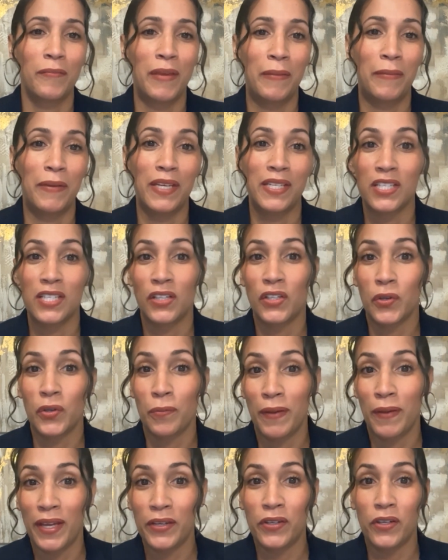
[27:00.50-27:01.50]
Maybe it's a little
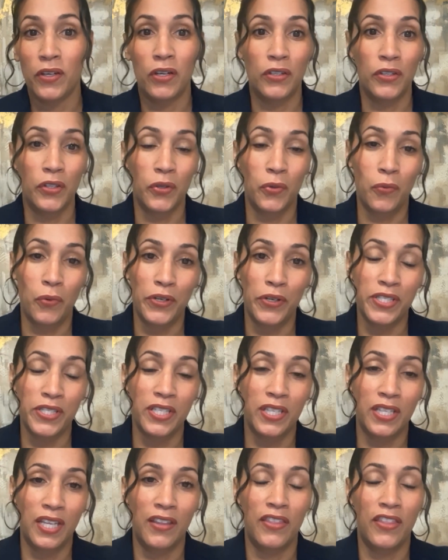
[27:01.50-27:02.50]
better or a little worse
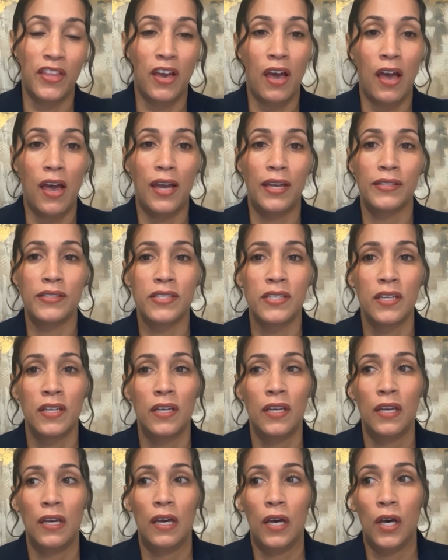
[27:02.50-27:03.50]
than they thought.
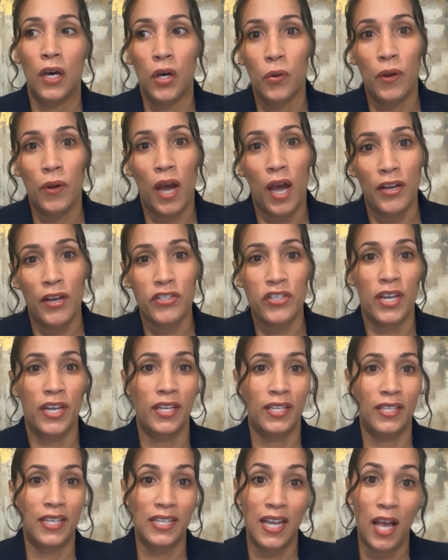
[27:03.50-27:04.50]
Oh gosh, I
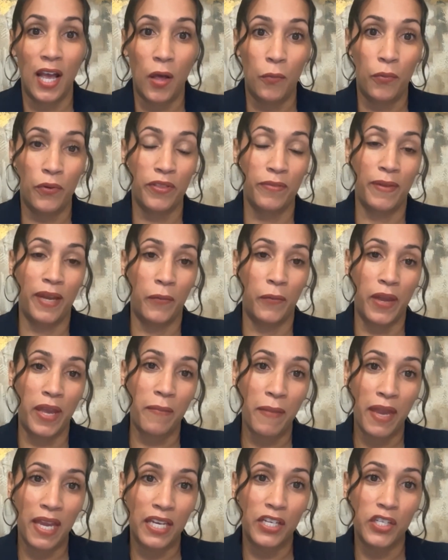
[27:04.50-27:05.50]
could get help with my weight
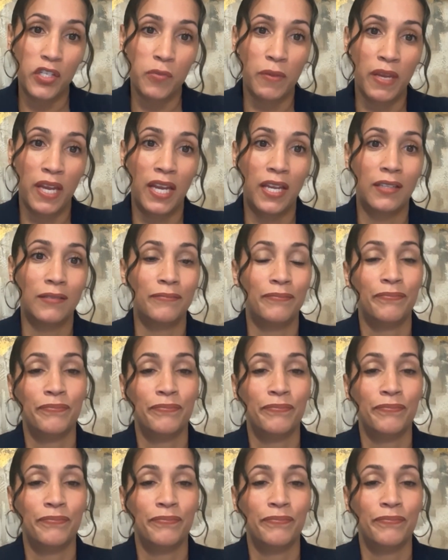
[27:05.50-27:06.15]
management.